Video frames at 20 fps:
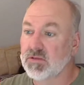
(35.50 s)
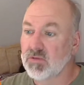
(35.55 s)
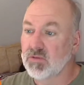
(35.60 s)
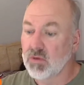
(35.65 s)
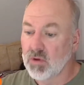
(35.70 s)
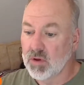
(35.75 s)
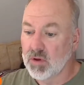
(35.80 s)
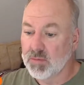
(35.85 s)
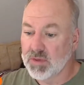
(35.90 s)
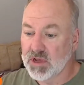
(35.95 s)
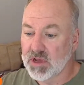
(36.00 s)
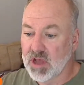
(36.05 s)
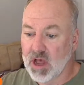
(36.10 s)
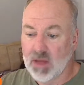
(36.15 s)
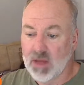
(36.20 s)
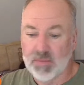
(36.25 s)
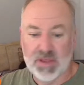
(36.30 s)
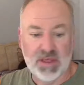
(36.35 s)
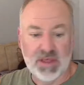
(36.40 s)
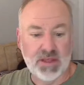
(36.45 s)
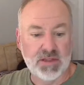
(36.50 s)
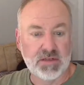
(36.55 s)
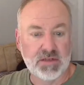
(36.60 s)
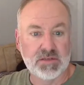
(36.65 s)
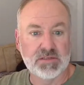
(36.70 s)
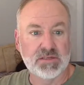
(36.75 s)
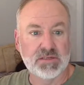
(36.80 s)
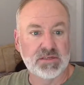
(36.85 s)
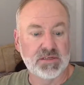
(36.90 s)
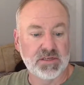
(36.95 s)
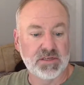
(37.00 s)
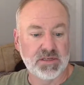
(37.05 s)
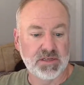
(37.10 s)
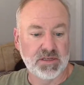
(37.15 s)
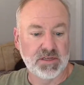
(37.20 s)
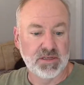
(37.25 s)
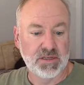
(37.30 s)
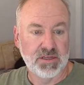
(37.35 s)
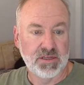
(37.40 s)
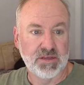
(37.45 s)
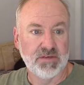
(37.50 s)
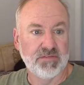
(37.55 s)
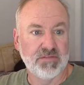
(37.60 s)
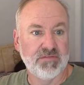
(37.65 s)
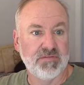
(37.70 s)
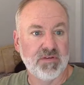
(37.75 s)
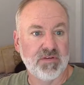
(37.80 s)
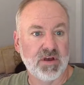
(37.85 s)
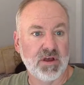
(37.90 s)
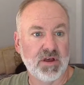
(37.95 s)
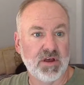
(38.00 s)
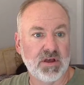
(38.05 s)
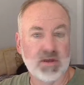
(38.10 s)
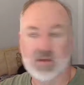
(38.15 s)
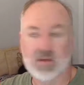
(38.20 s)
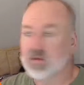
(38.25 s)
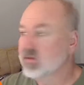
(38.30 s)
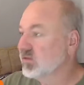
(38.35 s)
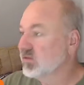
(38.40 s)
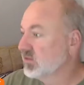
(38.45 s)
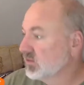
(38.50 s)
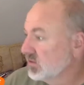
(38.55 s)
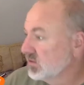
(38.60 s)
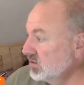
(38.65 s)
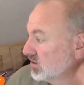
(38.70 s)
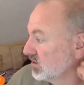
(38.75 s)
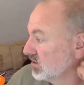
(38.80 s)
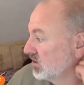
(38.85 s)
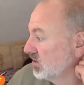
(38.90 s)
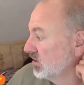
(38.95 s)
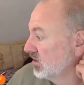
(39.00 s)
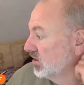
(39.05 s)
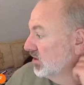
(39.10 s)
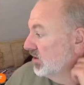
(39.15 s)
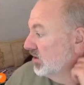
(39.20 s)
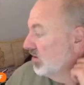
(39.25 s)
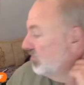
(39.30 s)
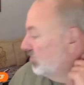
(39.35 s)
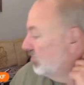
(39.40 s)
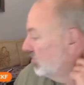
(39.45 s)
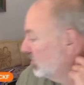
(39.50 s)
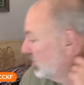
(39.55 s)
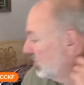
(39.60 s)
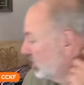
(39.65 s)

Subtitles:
Throw up a comment if you